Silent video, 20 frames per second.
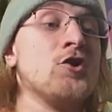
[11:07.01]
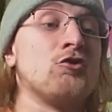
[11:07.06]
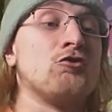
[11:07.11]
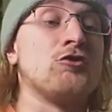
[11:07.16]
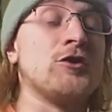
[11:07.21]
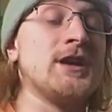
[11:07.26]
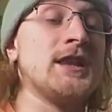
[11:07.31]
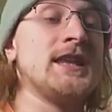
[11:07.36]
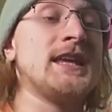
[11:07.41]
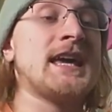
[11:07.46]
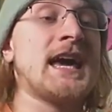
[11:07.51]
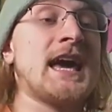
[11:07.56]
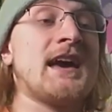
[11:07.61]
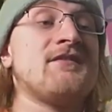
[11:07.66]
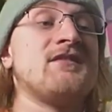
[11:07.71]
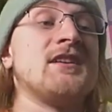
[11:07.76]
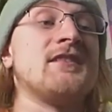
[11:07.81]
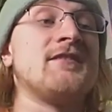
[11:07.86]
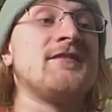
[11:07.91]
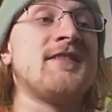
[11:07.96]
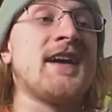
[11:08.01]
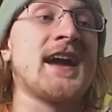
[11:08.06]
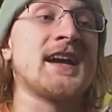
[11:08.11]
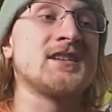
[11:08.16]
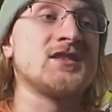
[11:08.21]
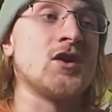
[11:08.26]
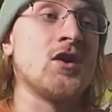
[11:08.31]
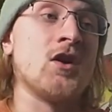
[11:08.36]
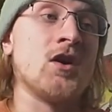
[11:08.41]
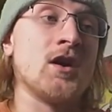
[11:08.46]
really have an
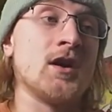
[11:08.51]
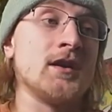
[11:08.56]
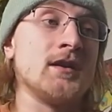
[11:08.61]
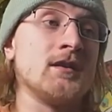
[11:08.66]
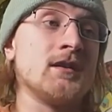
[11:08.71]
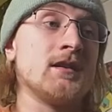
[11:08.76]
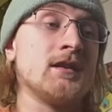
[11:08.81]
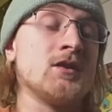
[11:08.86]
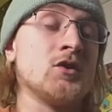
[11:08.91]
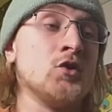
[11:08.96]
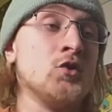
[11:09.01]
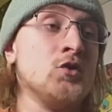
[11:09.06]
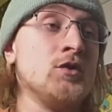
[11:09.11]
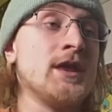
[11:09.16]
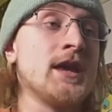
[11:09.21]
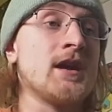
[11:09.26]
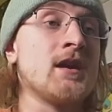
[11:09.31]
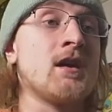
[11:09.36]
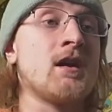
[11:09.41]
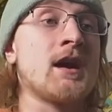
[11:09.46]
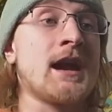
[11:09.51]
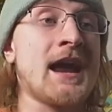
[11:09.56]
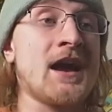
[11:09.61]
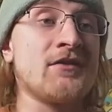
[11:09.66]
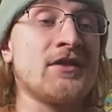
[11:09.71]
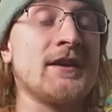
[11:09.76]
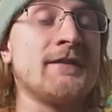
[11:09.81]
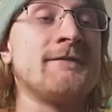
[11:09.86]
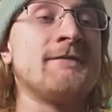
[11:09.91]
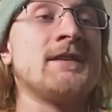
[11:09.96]
effect on who they are, how
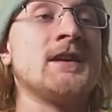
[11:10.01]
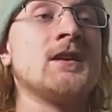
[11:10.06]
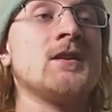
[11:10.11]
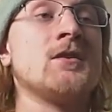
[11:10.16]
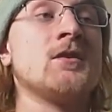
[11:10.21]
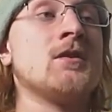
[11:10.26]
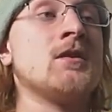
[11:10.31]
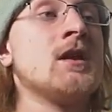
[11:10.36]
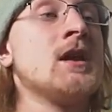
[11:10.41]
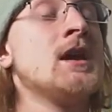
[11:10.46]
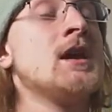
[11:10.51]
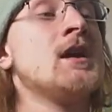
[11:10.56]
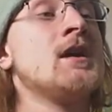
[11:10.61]
they feel,